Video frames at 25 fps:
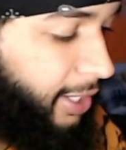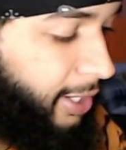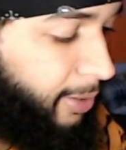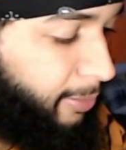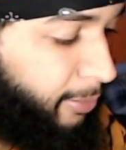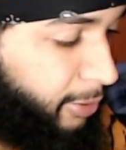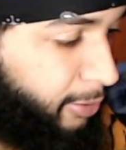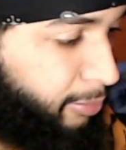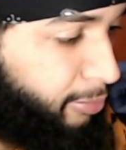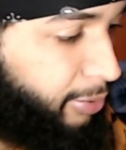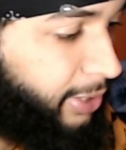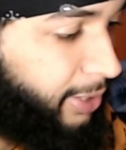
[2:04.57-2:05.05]
I'm
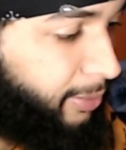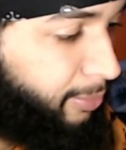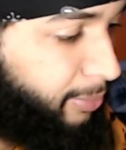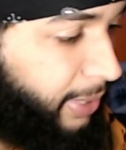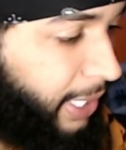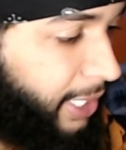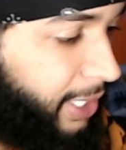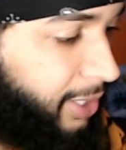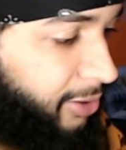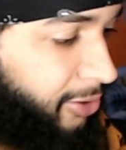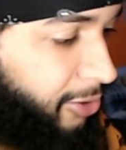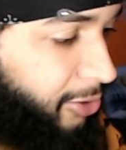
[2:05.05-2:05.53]
going to bring it
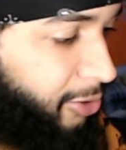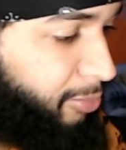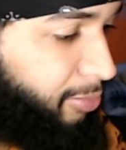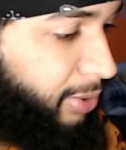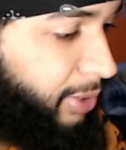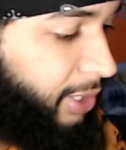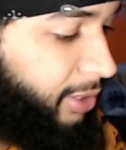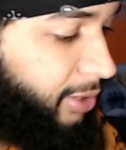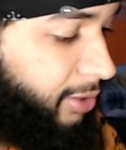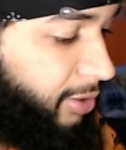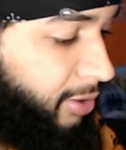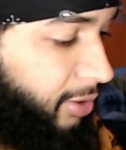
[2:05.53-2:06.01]
back a little
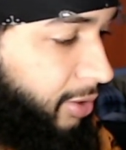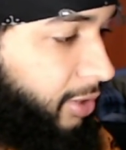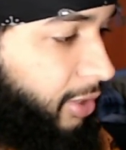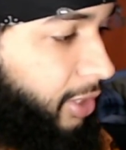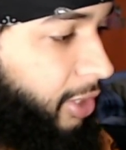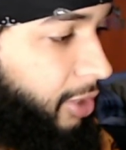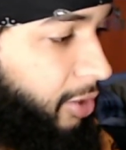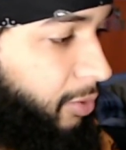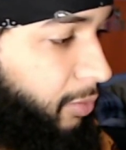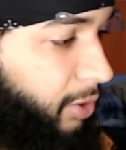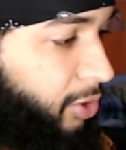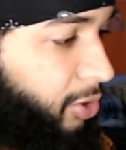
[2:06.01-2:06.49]
bit.
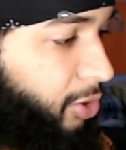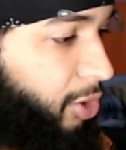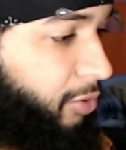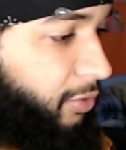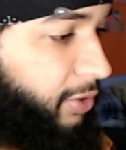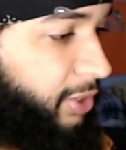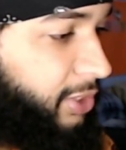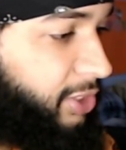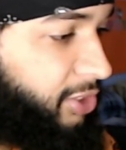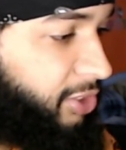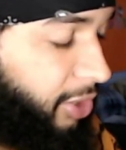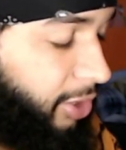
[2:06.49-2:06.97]
We're going to
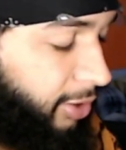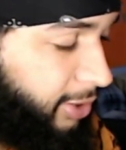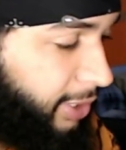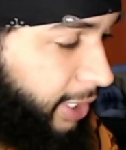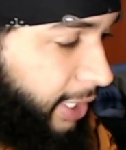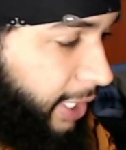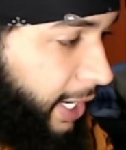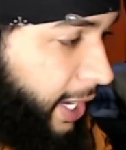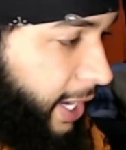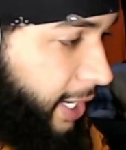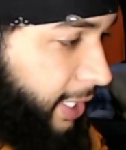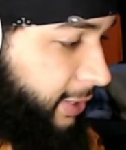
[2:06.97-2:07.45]
restart
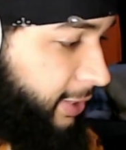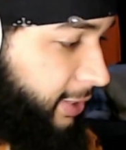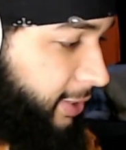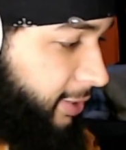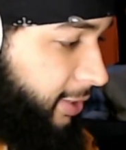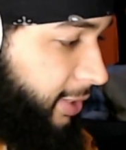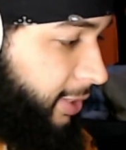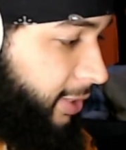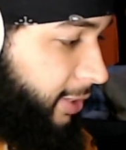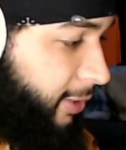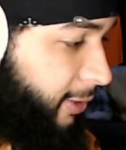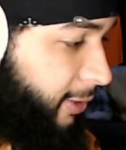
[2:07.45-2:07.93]
that, actually.